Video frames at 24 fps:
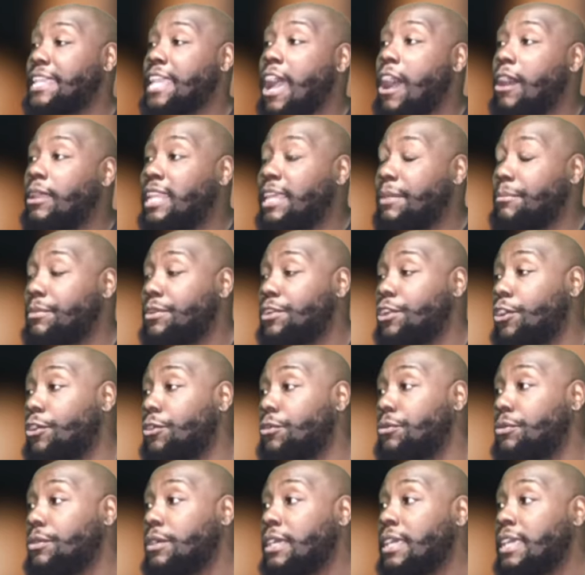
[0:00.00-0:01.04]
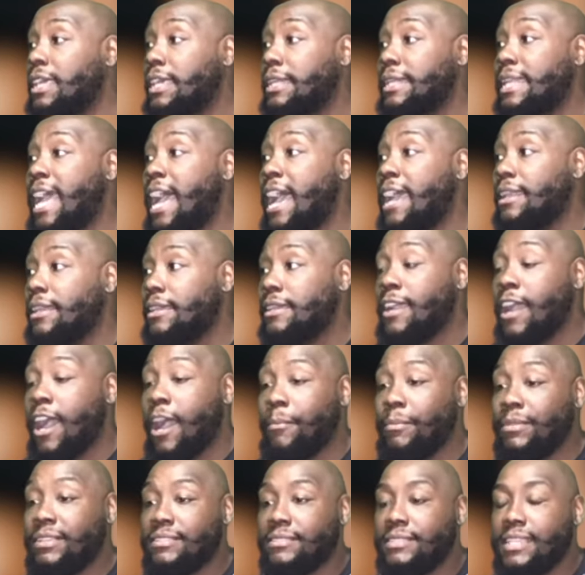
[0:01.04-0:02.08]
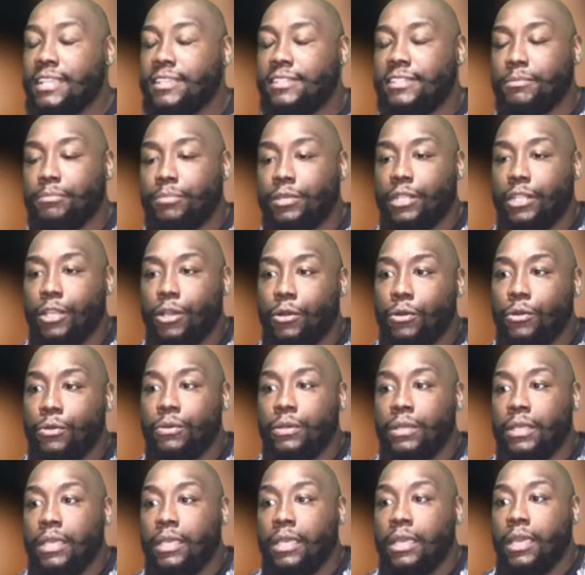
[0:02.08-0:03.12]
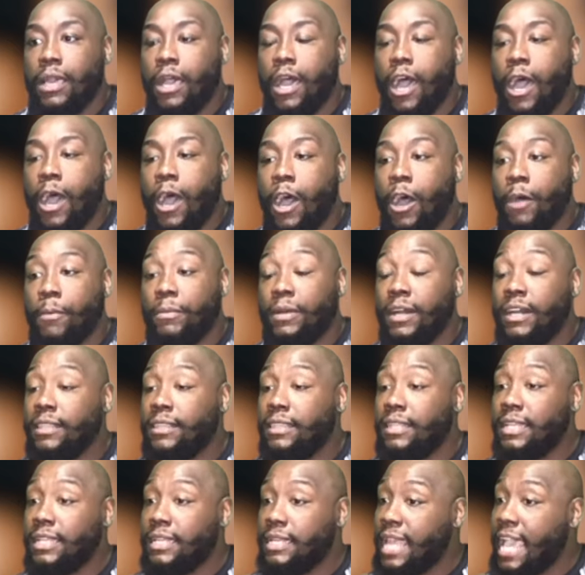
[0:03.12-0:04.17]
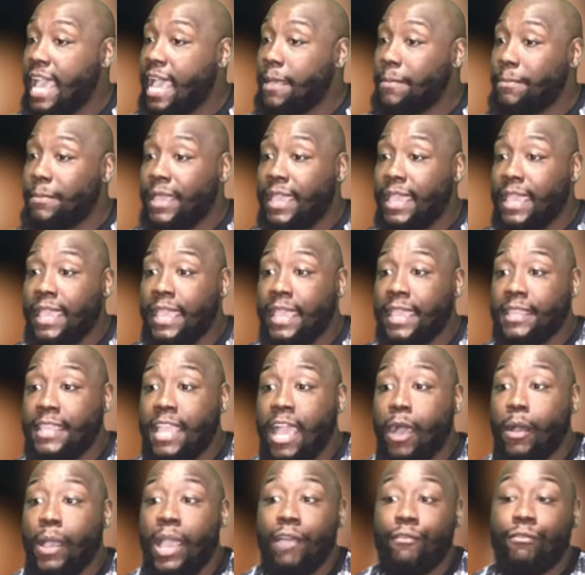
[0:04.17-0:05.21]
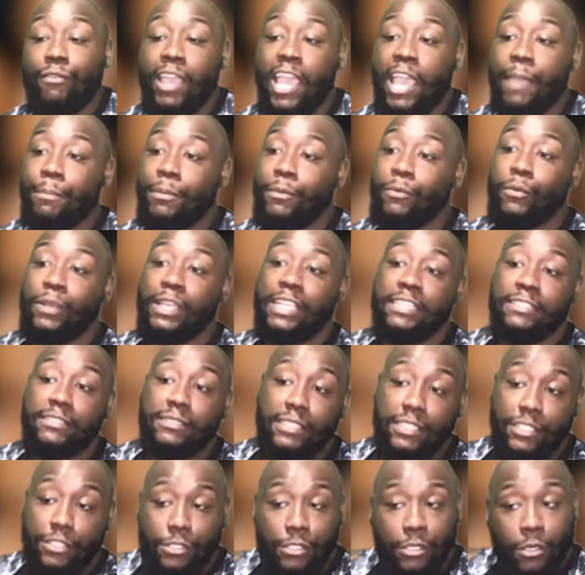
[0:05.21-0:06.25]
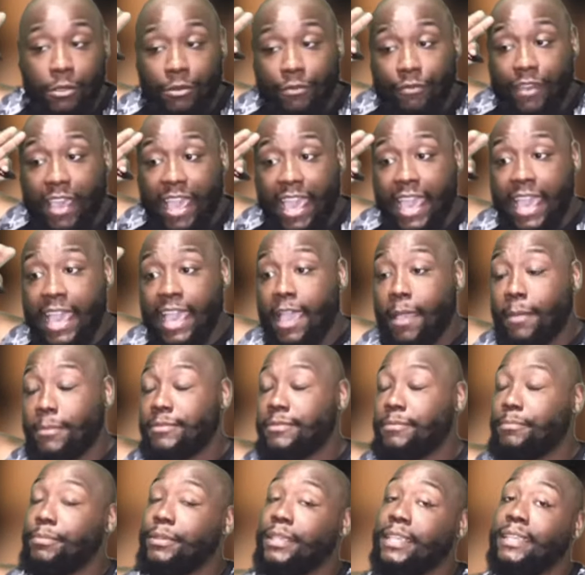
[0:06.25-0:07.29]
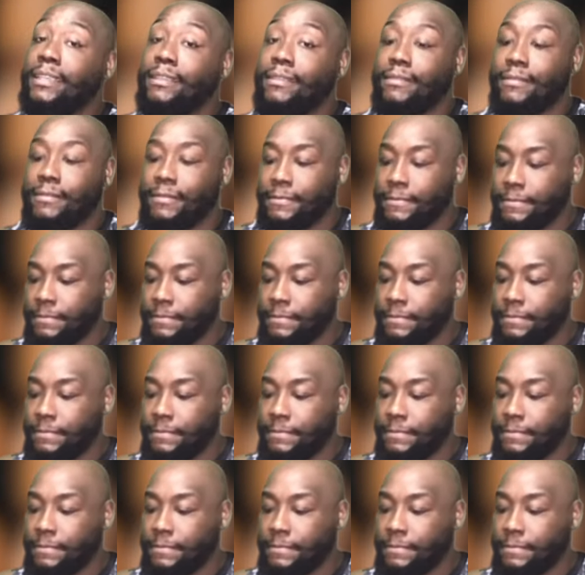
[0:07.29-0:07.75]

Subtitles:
y'all let me know down in the comment section below. Other than that, man, y'all have a happy Wednesday. You know the vibes. Peace.